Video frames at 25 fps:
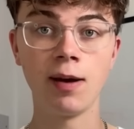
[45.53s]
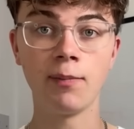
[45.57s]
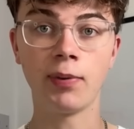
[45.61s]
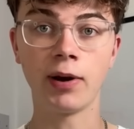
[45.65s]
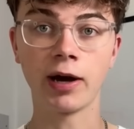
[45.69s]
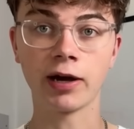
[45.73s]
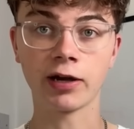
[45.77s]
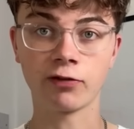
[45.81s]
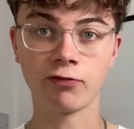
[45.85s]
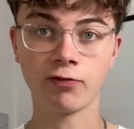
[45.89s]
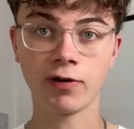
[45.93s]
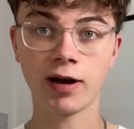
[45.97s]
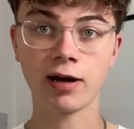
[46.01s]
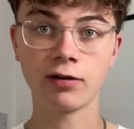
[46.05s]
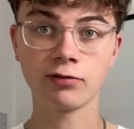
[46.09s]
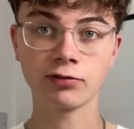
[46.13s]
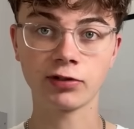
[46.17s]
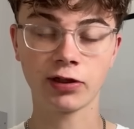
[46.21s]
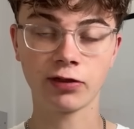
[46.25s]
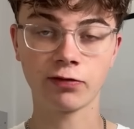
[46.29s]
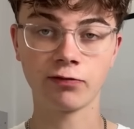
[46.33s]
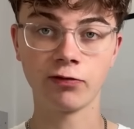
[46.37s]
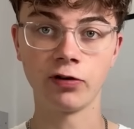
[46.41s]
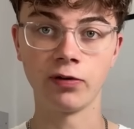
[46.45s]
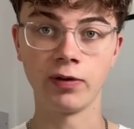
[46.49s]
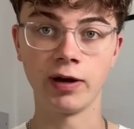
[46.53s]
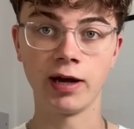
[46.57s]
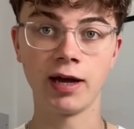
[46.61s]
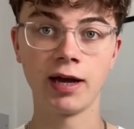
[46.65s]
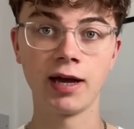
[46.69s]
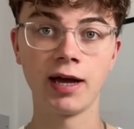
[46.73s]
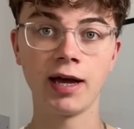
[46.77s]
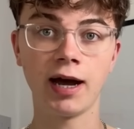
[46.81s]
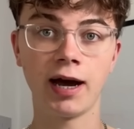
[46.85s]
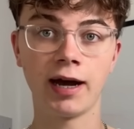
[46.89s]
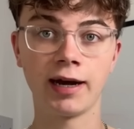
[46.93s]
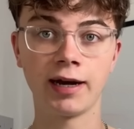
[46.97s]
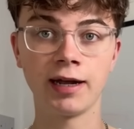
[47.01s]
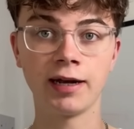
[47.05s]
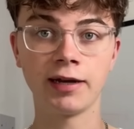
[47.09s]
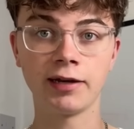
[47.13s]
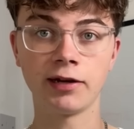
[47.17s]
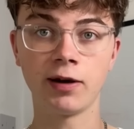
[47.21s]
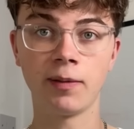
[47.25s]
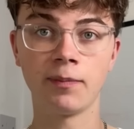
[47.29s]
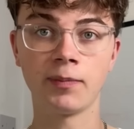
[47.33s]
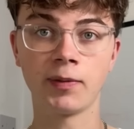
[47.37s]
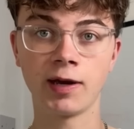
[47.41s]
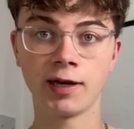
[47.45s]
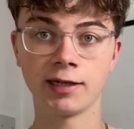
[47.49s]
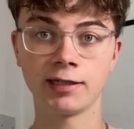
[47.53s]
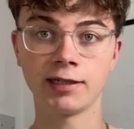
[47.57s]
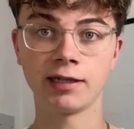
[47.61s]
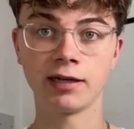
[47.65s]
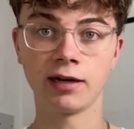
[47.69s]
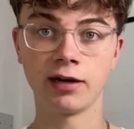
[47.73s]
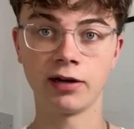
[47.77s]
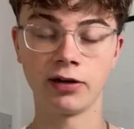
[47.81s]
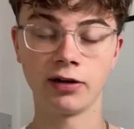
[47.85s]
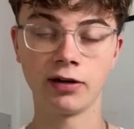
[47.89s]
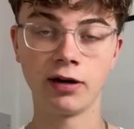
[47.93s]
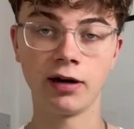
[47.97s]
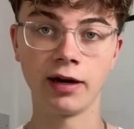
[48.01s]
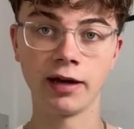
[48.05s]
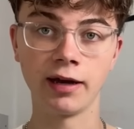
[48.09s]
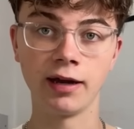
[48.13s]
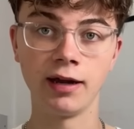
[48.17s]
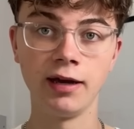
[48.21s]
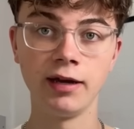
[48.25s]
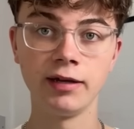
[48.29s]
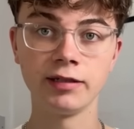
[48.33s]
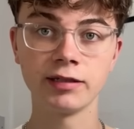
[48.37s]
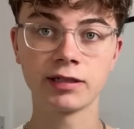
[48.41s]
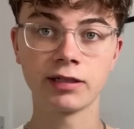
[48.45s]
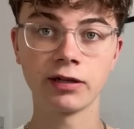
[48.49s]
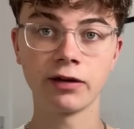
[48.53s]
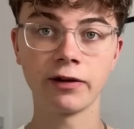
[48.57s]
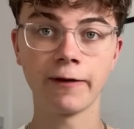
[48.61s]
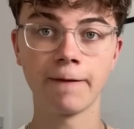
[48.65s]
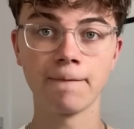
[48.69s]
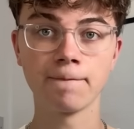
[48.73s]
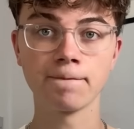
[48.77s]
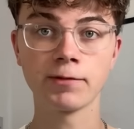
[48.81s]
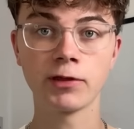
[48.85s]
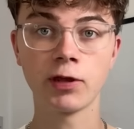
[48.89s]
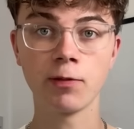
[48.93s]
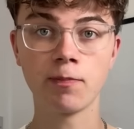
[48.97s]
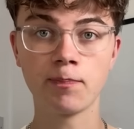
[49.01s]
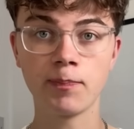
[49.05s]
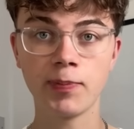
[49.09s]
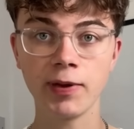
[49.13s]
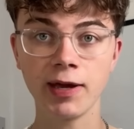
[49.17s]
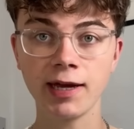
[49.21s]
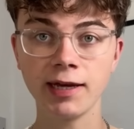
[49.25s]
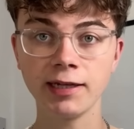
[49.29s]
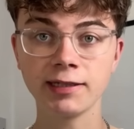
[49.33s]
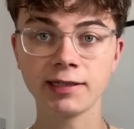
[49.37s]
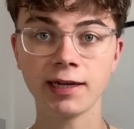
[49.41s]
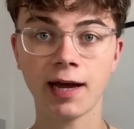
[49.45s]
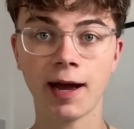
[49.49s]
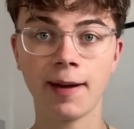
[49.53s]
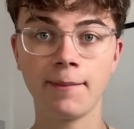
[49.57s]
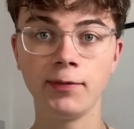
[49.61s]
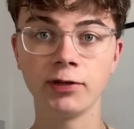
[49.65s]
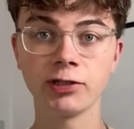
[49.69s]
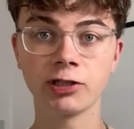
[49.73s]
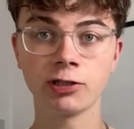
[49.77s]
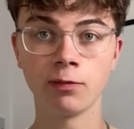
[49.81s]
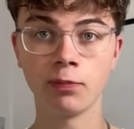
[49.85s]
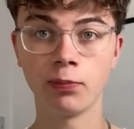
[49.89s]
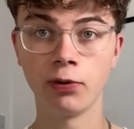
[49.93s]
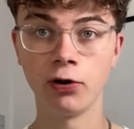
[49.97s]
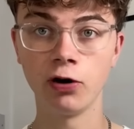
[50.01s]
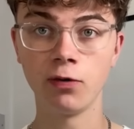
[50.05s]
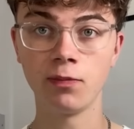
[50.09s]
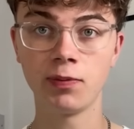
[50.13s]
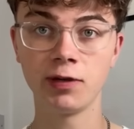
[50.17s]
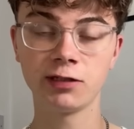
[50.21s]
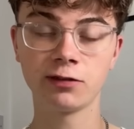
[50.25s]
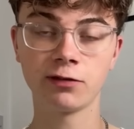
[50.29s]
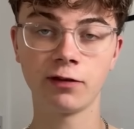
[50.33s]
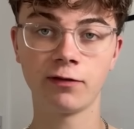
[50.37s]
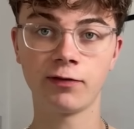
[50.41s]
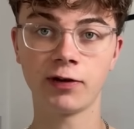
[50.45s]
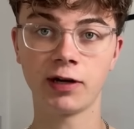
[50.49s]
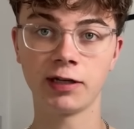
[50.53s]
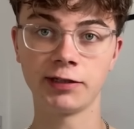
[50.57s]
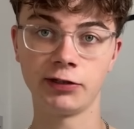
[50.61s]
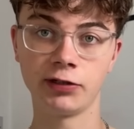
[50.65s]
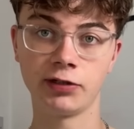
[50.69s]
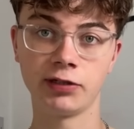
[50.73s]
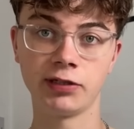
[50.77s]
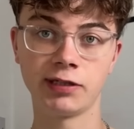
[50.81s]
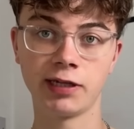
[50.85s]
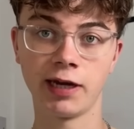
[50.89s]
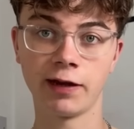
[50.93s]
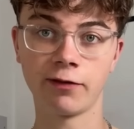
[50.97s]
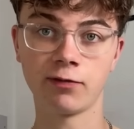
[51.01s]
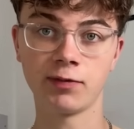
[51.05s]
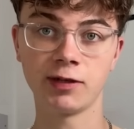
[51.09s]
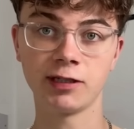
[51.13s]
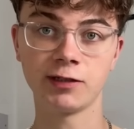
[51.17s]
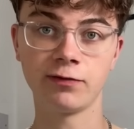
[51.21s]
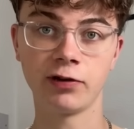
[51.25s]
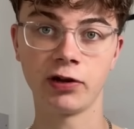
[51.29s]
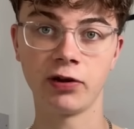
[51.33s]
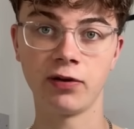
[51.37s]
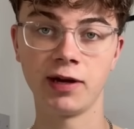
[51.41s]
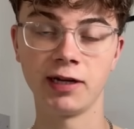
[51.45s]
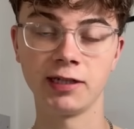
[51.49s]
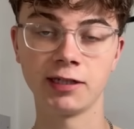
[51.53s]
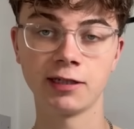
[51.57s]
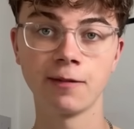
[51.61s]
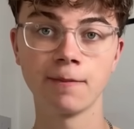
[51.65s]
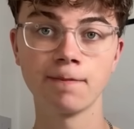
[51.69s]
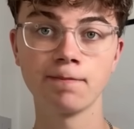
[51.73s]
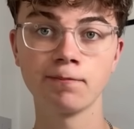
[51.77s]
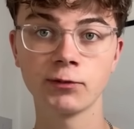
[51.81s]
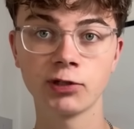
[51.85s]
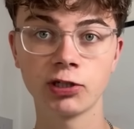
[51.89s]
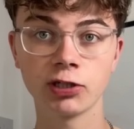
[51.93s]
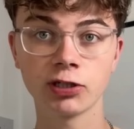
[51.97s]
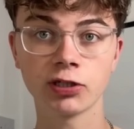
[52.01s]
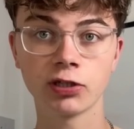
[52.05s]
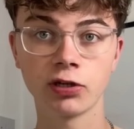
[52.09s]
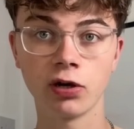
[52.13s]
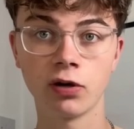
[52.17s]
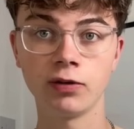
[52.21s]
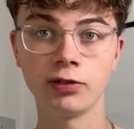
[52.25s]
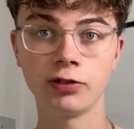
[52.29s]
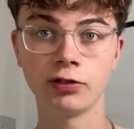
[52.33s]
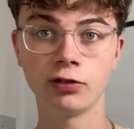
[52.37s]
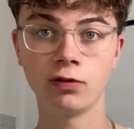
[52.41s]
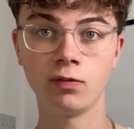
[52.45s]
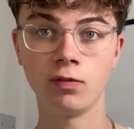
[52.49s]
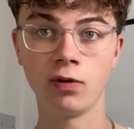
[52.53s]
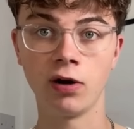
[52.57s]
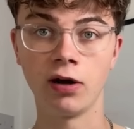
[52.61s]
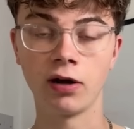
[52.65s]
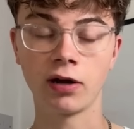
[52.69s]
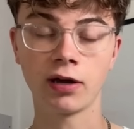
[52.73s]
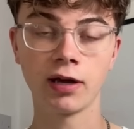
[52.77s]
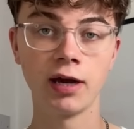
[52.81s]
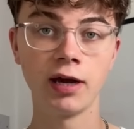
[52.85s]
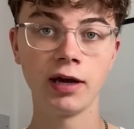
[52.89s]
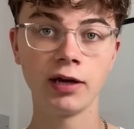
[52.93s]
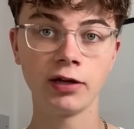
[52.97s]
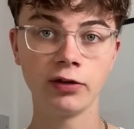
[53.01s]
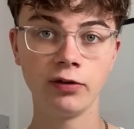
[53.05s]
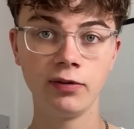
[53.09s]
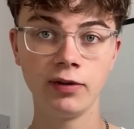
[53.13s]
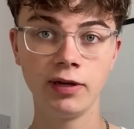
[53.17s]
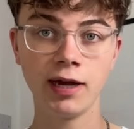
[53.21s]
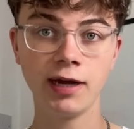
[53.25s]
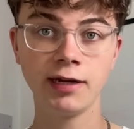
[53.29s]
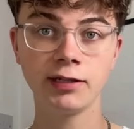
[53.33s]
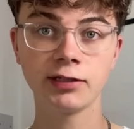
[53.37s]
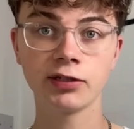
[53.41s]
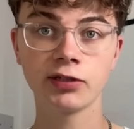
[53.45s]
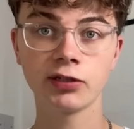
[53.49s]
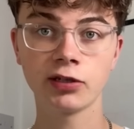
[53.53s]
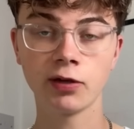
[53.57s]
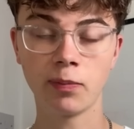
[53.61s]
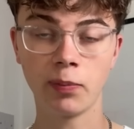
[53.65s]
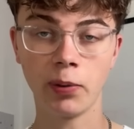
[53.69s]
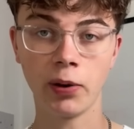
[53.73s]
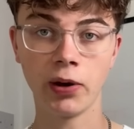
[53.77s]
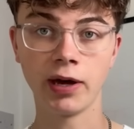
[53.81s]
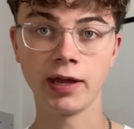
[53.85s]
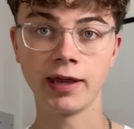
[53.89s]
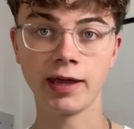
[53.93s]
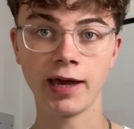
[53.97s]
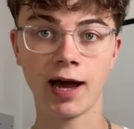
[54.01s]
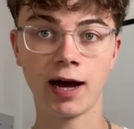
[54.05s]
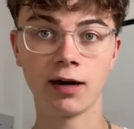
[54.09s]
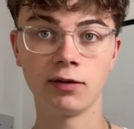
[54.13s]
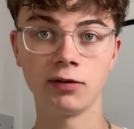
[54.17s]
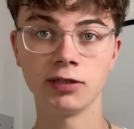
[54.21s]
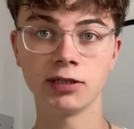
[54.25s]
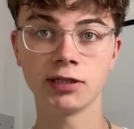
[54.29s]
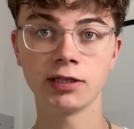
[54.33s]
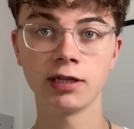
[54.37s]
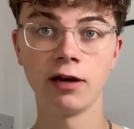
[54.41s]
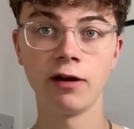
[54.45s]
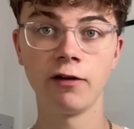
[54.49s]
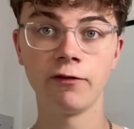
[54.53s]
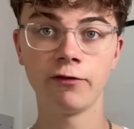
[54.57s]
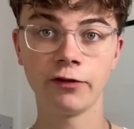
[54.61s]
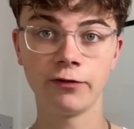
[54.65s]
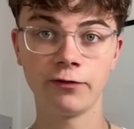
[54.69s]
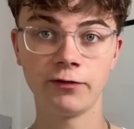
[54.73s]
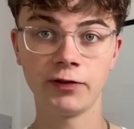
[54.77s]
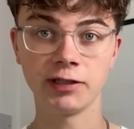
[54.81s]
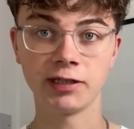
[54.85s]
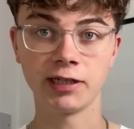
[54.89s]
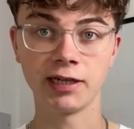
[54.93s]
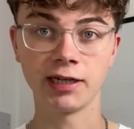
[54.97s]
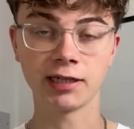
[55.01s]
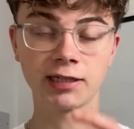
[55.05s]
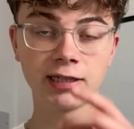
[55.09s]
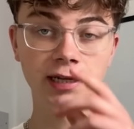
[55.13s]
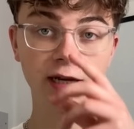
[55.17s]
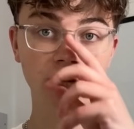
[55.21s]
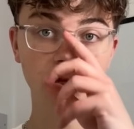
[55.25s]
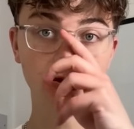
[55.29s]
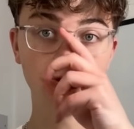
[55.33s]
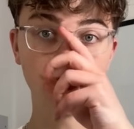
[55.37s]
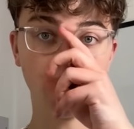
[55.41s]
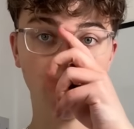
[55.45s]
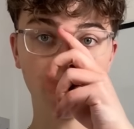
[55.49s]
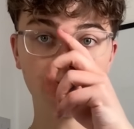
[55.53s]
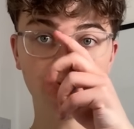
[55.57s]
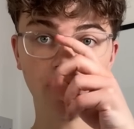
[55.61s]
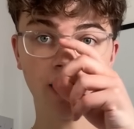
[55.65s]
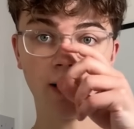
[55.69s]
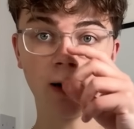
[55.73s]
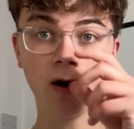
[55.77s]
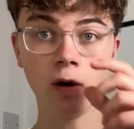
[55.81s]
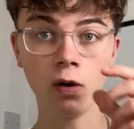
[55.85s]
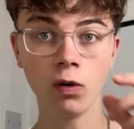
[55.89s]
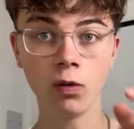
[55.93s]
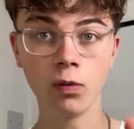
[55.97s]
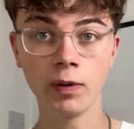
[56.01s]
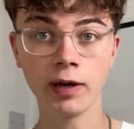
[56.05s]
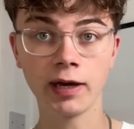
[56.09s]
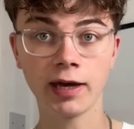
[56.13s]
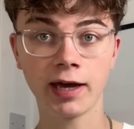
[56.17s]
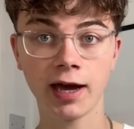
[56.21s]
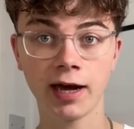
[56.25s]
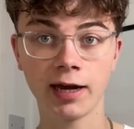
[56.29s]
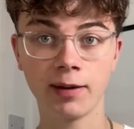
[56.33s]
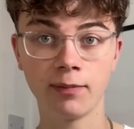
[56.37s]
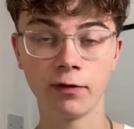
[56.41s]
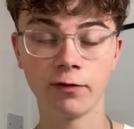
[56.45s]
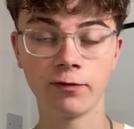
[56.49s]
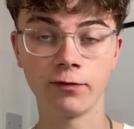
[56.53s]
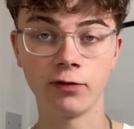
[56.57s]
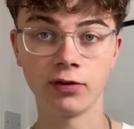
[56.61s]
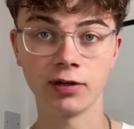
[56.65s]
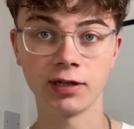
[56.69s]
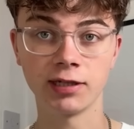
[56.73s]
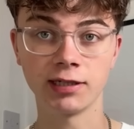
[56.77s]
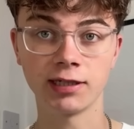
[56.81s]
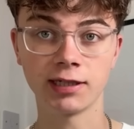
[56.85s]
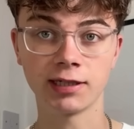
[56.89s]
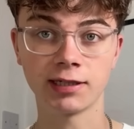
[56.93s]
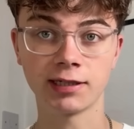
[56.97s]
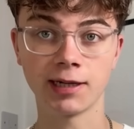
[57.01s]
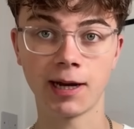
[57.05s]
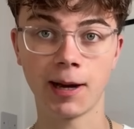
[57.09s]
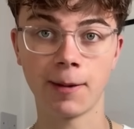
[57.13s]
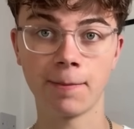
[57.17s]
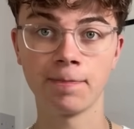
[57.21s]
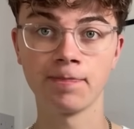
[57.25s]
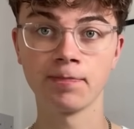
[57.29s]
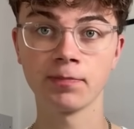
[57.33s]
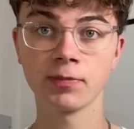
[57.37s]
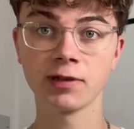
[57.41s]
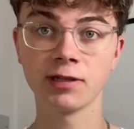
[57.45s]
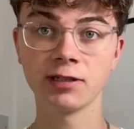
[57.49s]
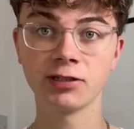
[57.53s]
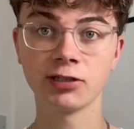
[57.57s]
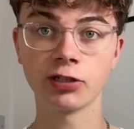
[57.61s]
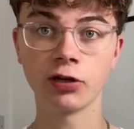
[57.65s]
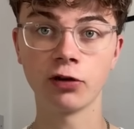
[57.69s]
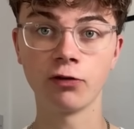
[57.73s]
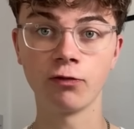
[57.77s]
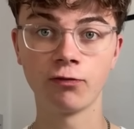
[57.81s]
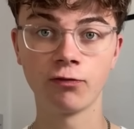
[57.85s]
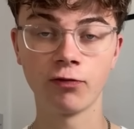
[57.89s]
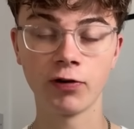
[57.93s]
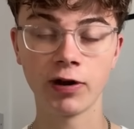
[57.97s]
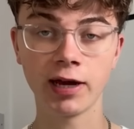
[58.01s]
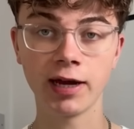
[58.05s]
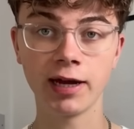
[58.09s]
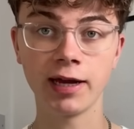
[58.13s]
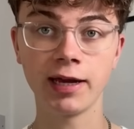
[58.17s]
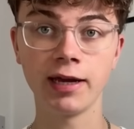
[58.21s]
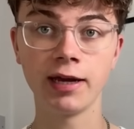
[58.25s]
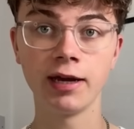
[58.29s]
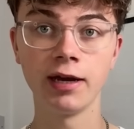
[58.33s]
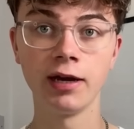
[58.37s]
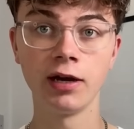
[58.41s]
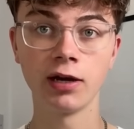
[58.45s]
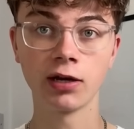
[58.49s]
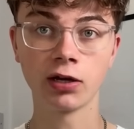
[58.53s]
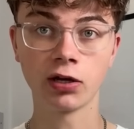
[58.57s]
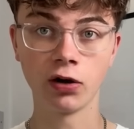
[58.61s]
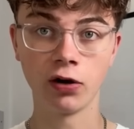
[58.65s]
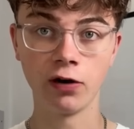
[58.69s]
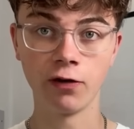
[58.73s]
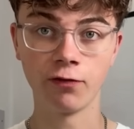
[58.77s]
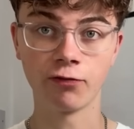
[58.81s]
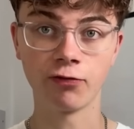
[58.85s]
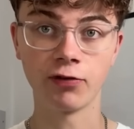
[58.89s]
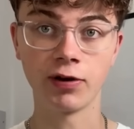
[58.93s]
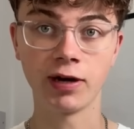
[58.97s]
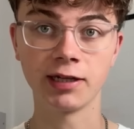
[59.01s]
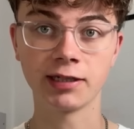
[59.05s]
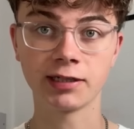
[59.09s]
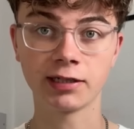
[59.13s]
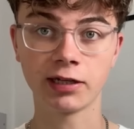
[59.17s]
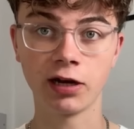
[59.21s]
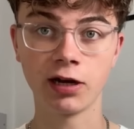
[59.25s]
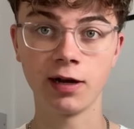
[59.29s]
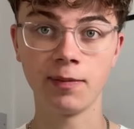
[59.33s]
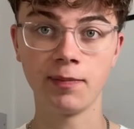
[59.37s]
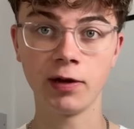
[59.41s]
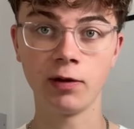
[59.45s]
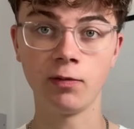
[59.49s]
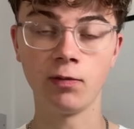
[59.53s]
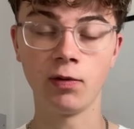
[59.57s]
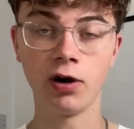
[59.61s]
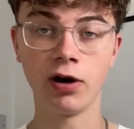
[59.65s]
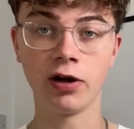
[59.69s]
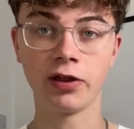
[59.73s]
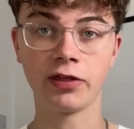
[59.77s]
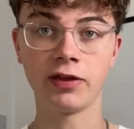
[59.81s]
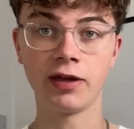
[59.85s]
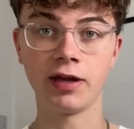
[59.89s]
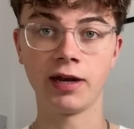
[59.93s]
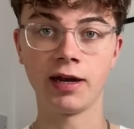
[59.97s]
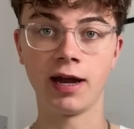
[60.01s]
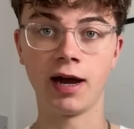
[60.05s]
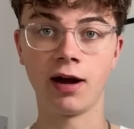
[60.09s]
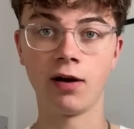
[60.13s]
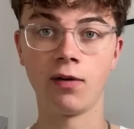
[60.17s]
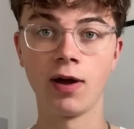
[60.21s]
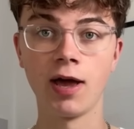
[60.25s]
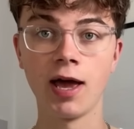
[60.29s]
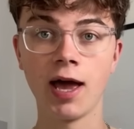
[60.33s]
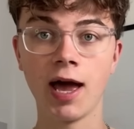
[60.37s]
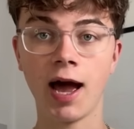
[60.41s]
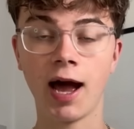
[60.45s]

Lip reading: but I ground through it and I ended up getting a 9. So the biggest and most important piece of advice you can take from this video is just go and do work. You need to put in the hours for physics. You have a whole weekend before this exam. So really go for it. It's going to be worth it now.